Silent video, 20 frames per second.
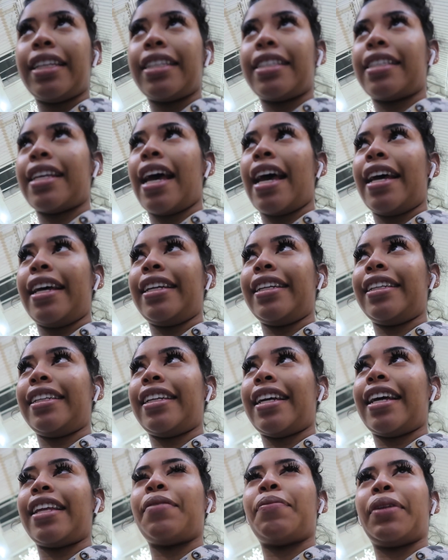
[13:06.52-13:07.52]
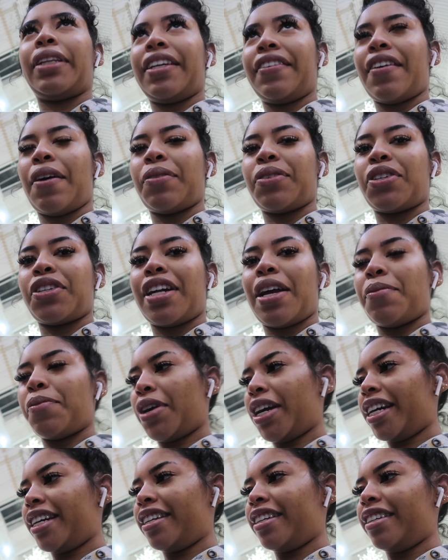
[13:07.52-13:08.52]
Lizette. I believe that was her name,
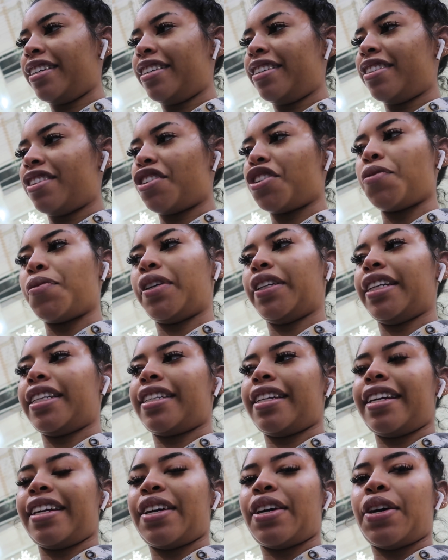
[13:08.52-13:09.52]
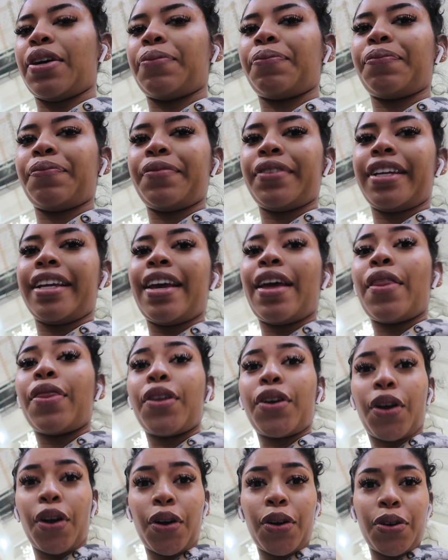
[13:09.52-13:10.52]
right? We weren't listening, huh? It was
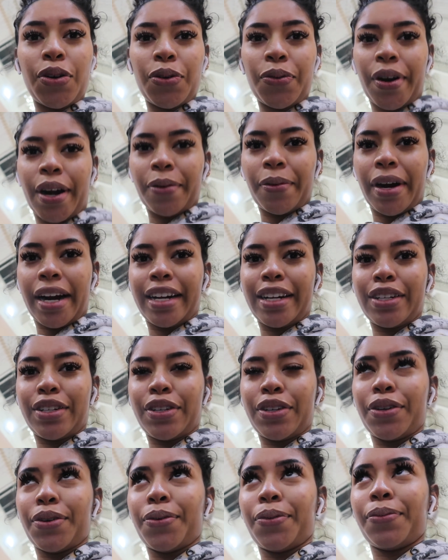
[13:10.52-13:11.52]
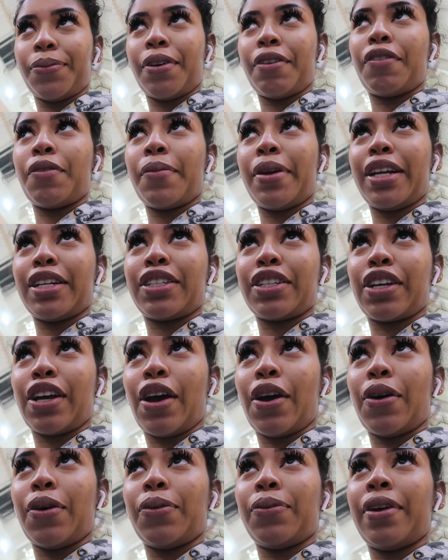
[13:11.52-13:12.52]
not. The girl who I ran into a few minutes
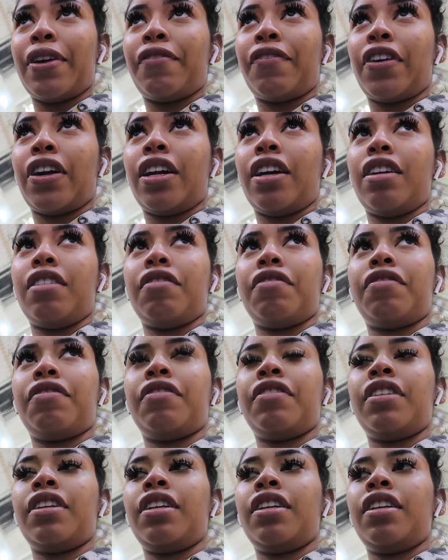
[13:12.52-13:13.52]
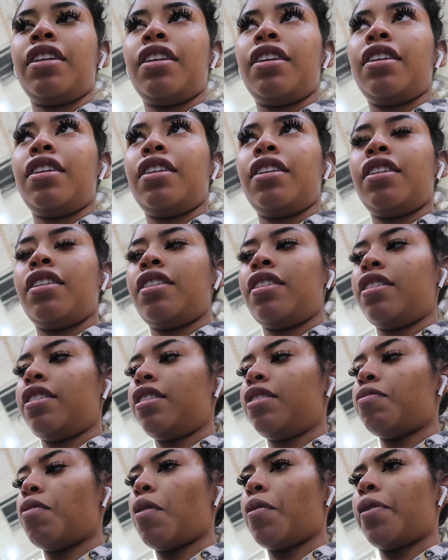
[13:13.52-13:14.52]
ago in front
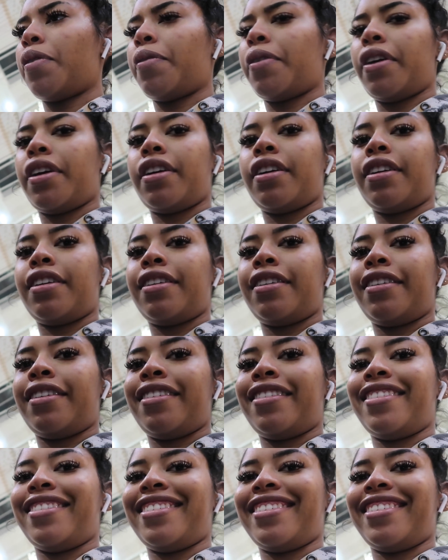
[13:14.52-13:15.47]
of. She had pink hair.